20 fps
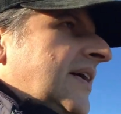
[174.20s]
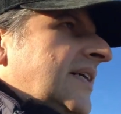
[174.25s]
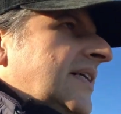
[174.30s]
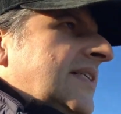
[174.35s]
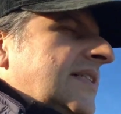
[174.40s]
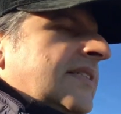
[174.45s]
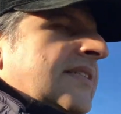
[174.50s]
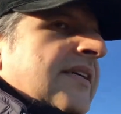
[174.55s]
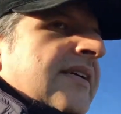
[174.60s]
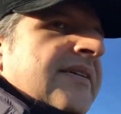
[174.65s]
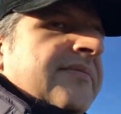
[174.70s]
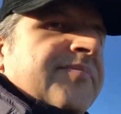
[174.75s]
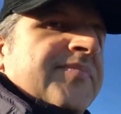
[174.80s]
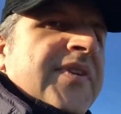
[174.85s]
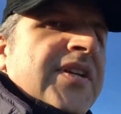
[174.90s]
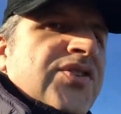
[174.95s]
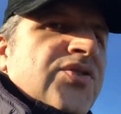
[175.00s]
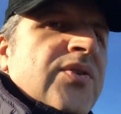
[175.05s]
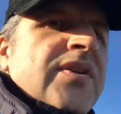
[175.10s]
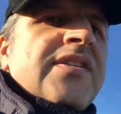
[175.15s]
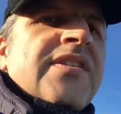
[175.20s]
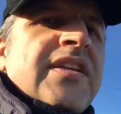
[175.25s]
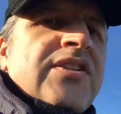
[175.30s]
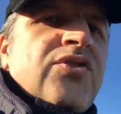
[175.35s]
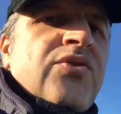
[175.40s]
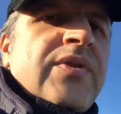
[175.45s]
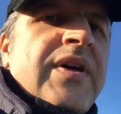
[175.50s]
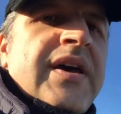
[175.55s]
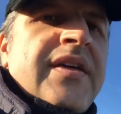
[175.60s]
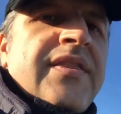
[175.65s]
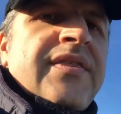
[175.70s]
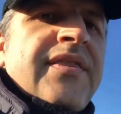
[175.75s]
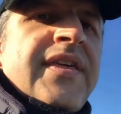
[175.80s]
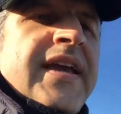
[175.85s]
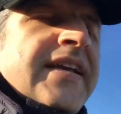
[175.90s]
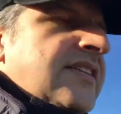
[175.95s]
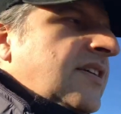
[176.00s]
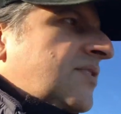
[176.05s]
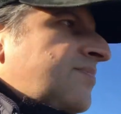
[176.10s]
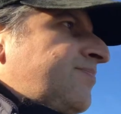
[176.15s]
And uh, as soon as they do that,
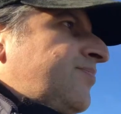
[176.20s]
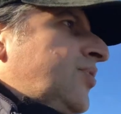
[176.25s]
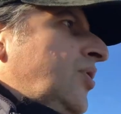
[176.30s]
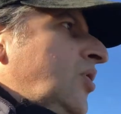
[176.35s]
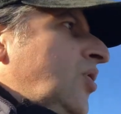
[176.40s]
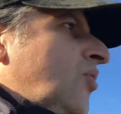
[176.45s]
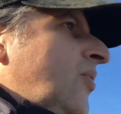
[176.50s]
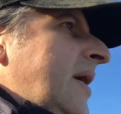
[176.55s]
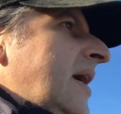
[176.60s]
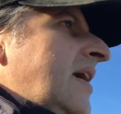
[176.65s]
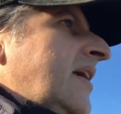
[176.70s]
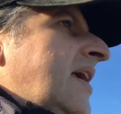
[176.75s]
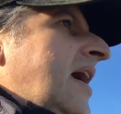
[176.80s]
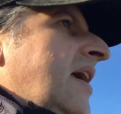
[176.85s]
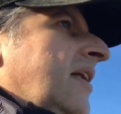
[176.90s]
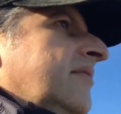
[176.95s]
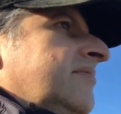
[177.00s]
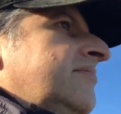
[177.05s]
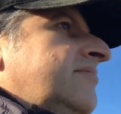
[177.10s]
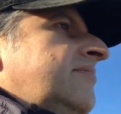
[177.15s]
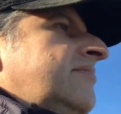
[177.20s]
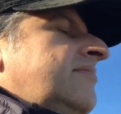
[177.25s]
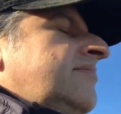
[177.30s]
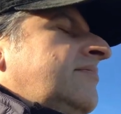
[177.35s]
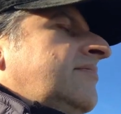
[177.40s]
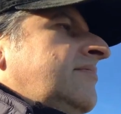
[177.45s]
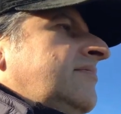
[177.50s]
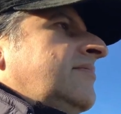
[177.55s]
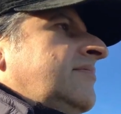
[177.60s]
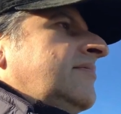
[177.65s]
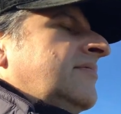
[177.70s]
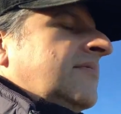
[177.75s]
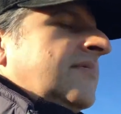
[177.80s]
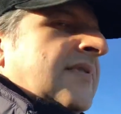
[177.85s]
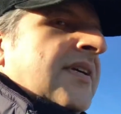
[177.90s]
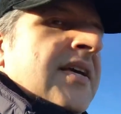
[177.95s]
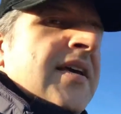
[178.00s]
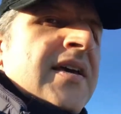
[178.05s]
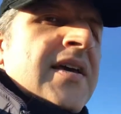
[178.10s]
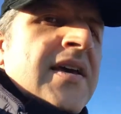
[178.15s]
they just pull away again.
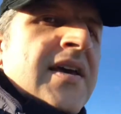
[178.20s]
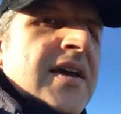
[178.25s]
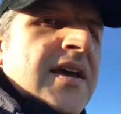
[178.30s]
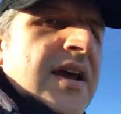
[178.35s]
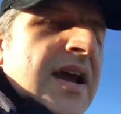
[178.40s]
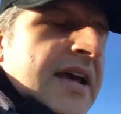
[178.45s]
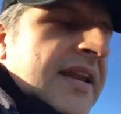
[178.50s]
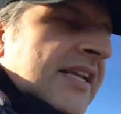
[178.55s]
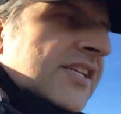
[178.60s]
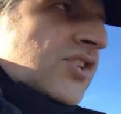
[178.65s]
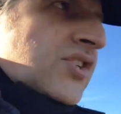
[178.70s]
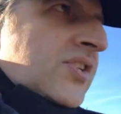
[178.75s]
And as